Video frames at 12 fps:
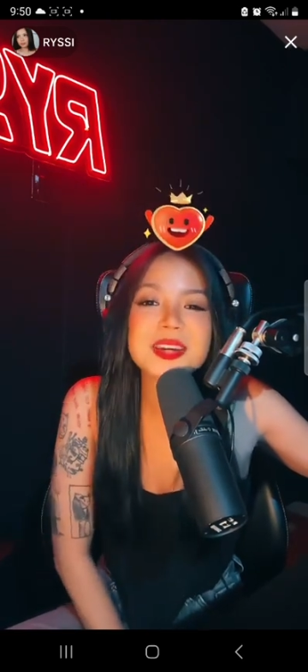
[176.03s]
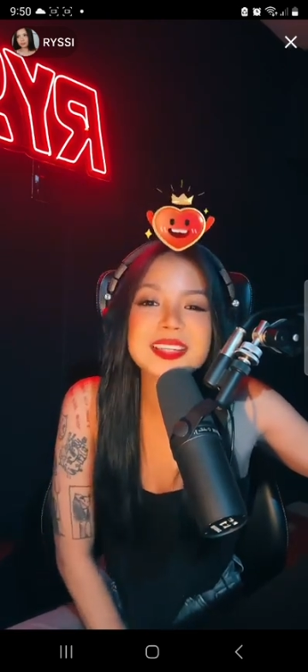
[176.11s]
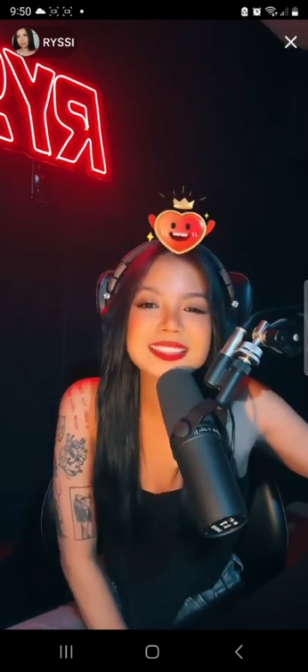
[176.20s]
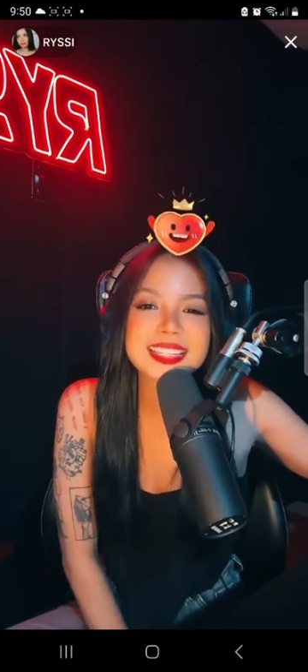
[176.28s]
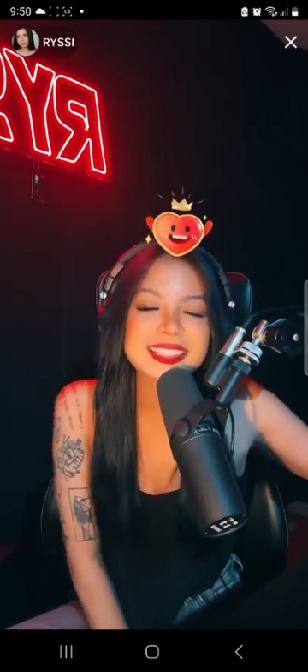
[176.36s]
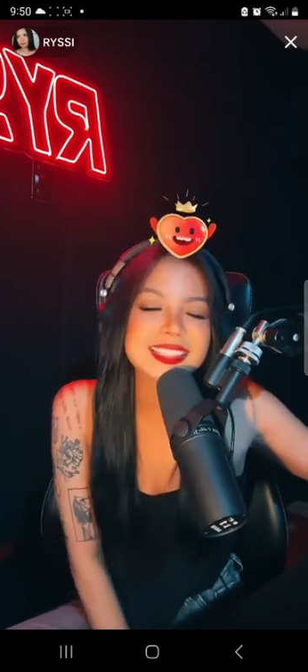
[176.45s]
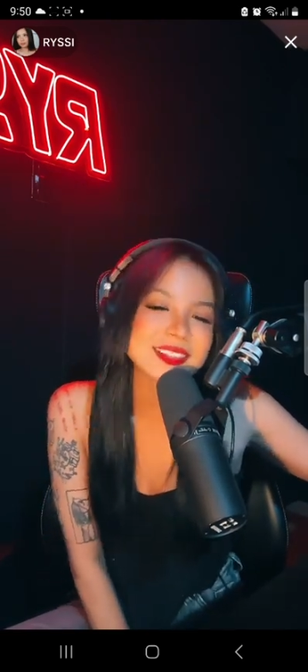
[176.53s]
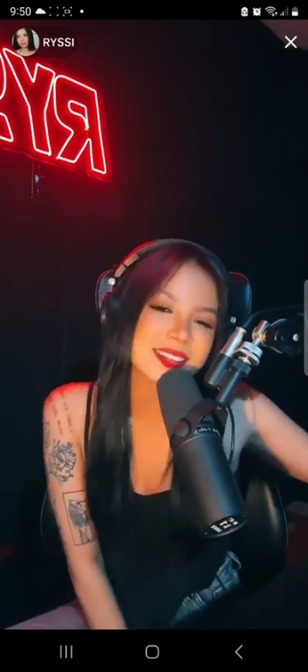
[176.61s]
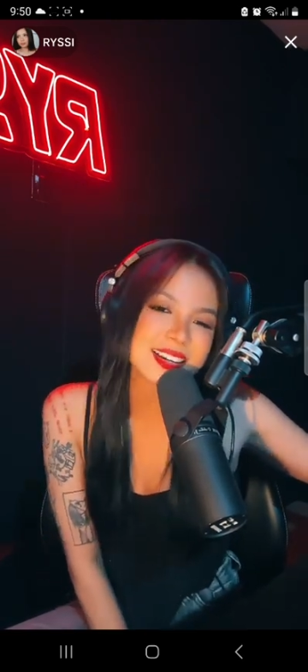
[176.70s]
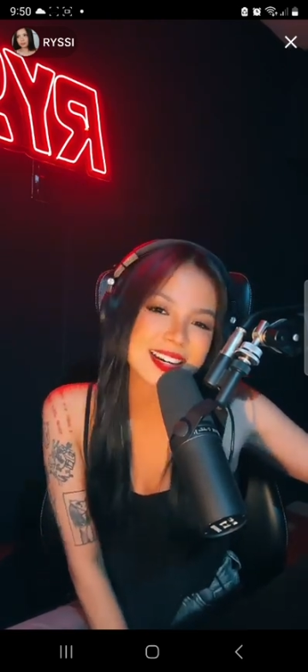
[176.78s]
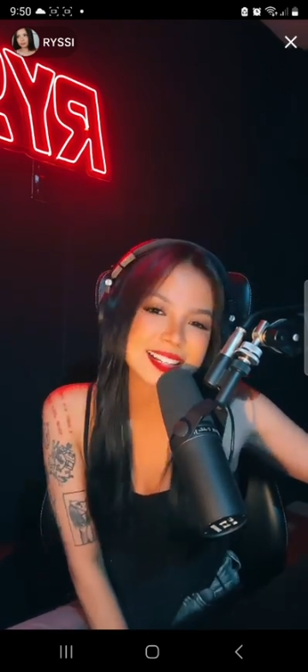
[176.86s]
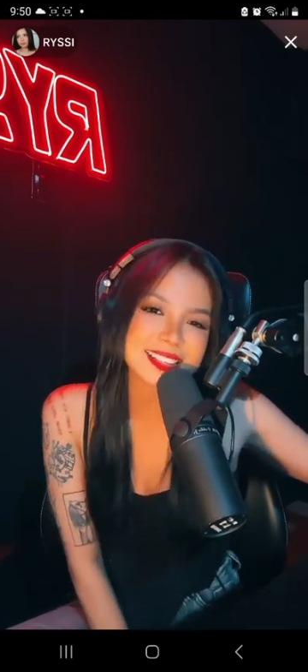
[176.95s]
Wayne, thank
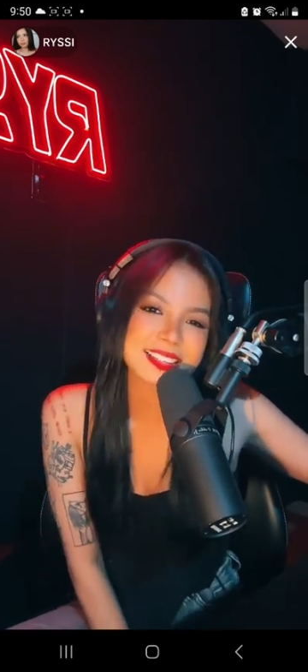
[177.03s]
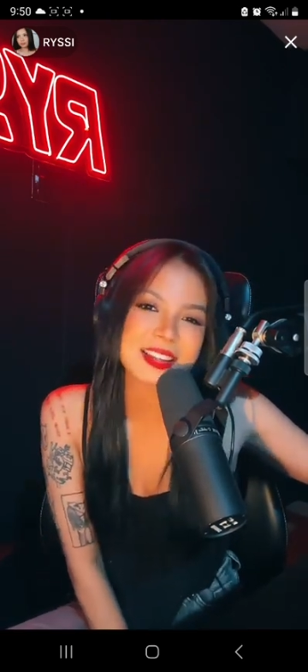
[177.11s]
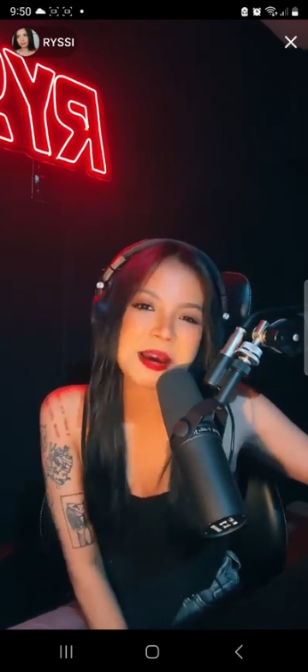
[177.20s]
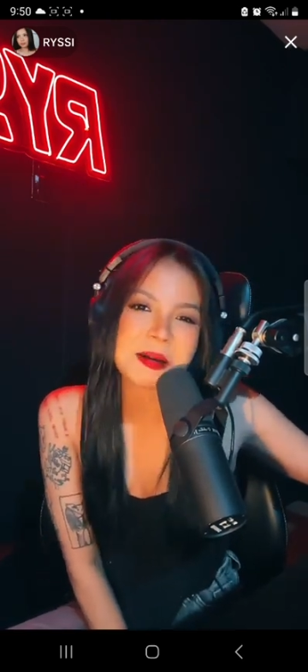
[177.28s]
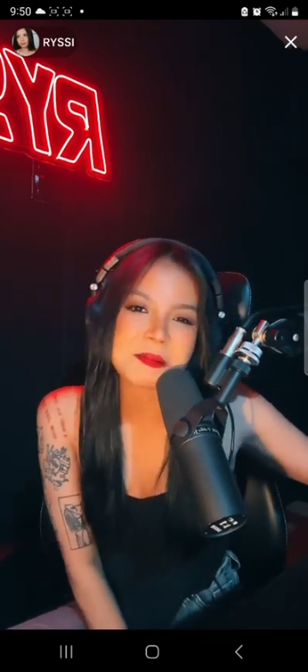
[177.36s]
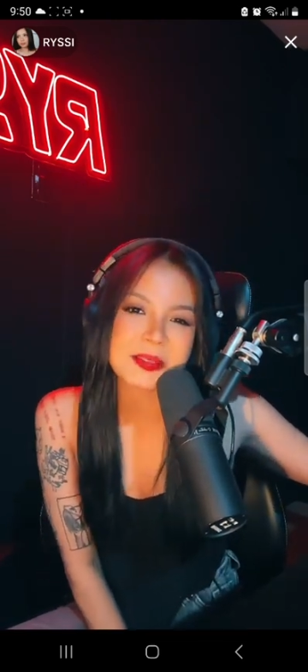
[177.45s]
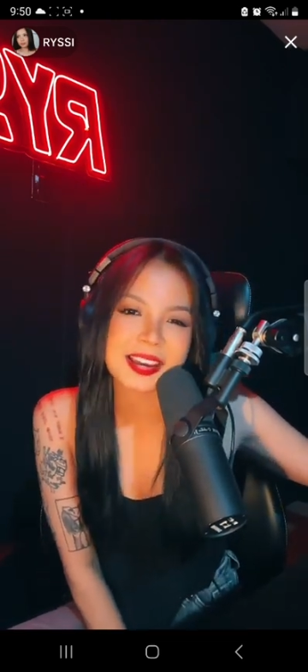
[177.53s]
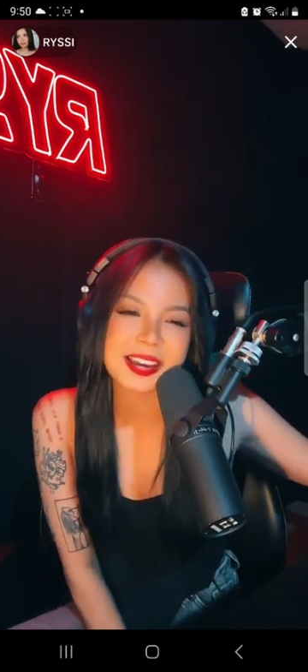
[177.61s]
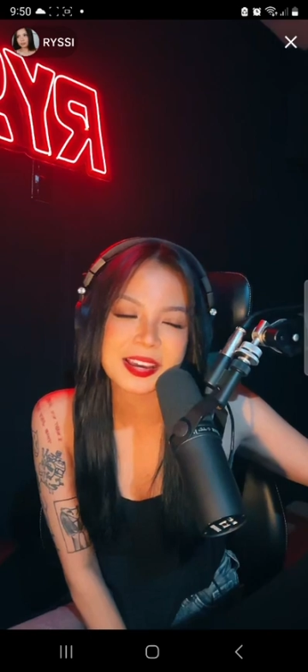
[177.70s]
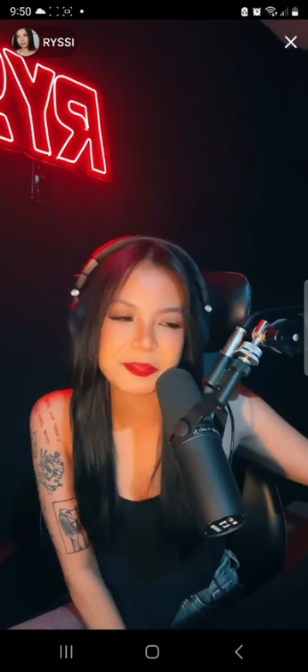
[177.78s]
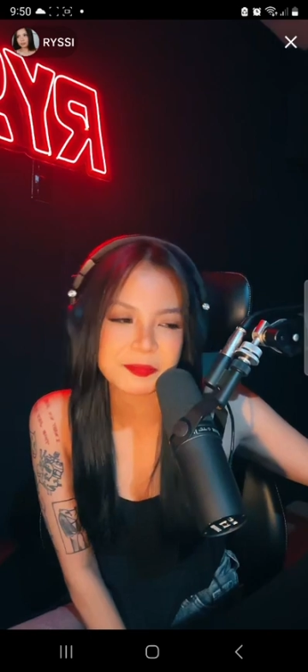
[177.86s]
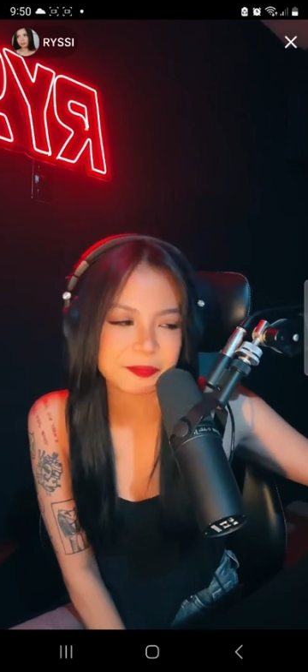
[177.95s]
you ah.
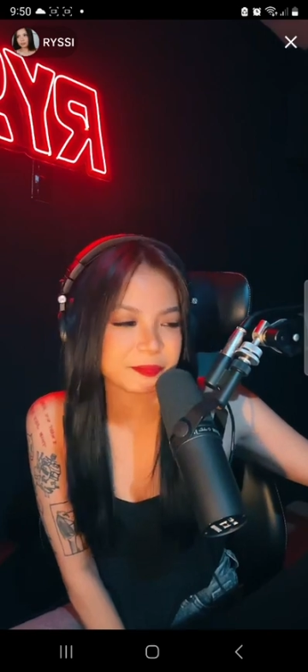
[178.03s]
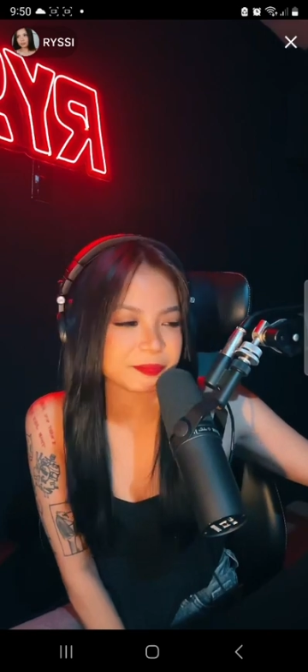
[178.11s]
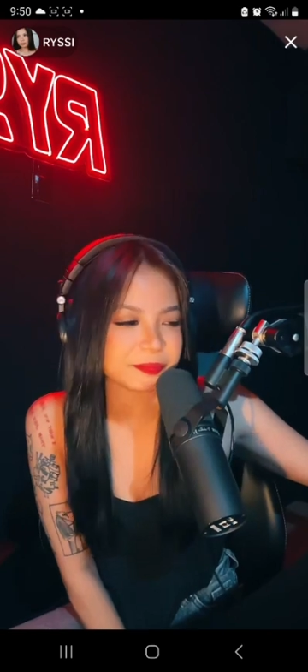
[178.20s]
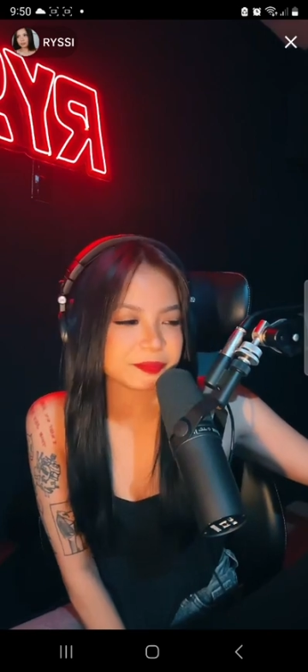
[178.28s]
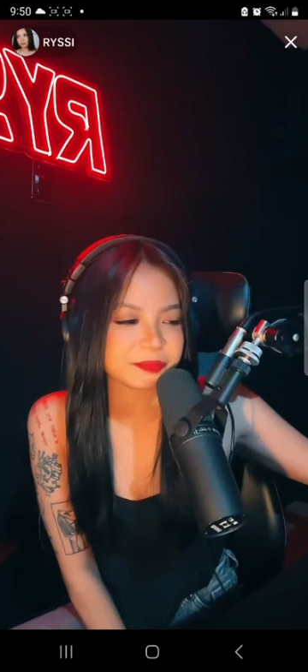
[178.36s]
Salamat.